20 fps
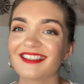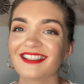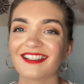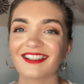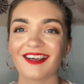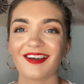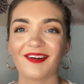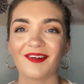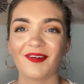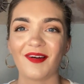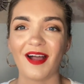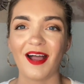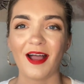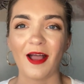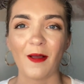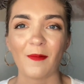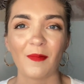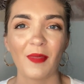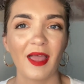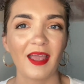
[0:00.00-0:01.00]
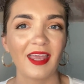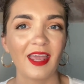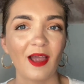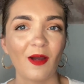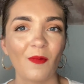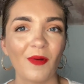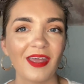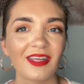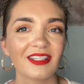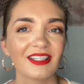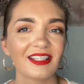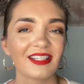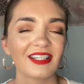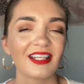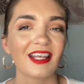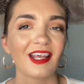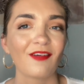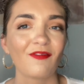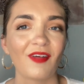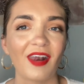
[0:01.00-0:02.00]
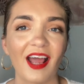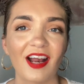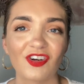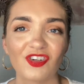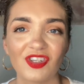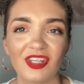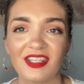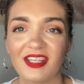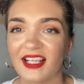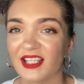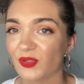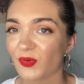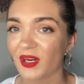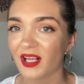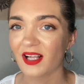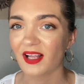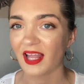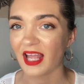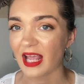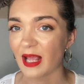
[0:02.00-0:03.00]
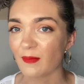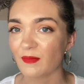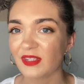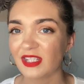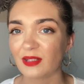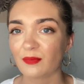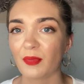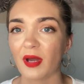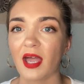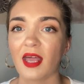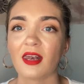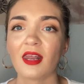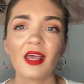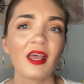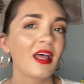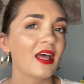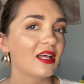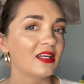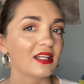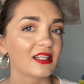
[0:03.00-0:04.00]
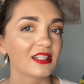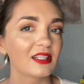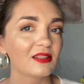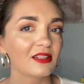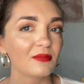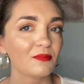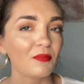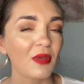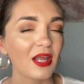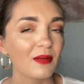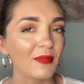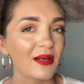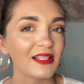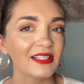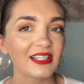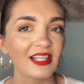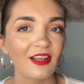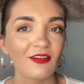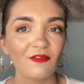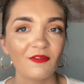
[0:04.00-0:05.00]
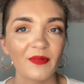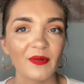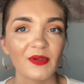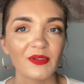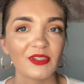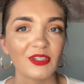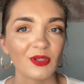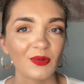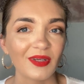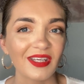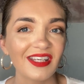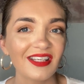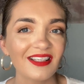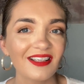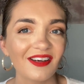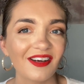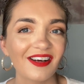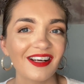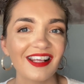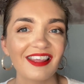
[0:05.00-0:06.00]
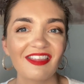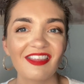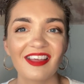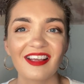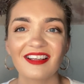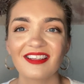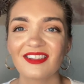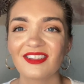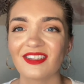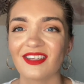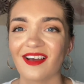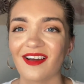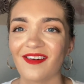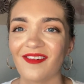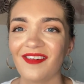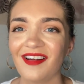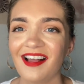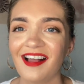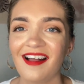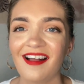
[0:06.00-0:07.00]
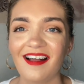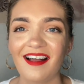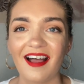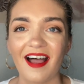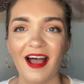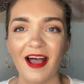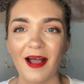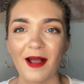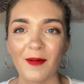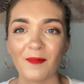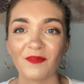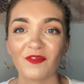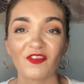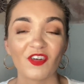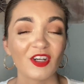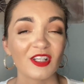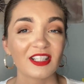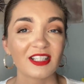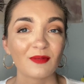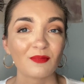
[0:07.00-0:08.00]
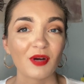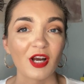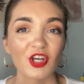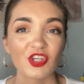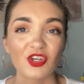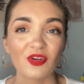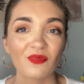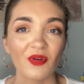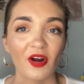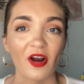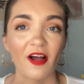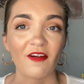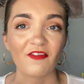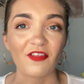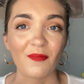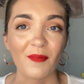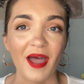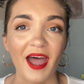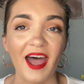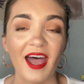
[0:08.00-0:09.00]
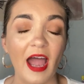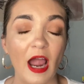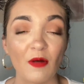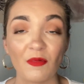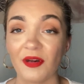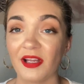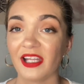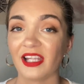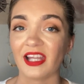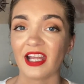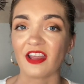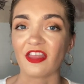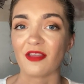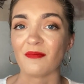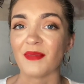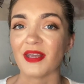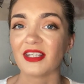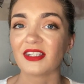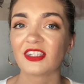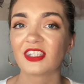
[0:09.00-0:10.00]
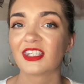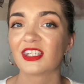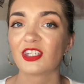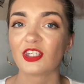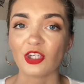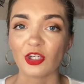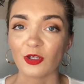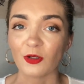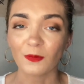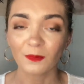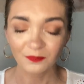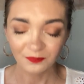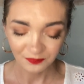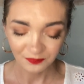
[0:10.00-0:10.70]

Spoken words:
So I can't wait to see if it actually does what it claims, but doesn't make my skin feel dewy or anything. So first impression right off the bat, I really like the mist too.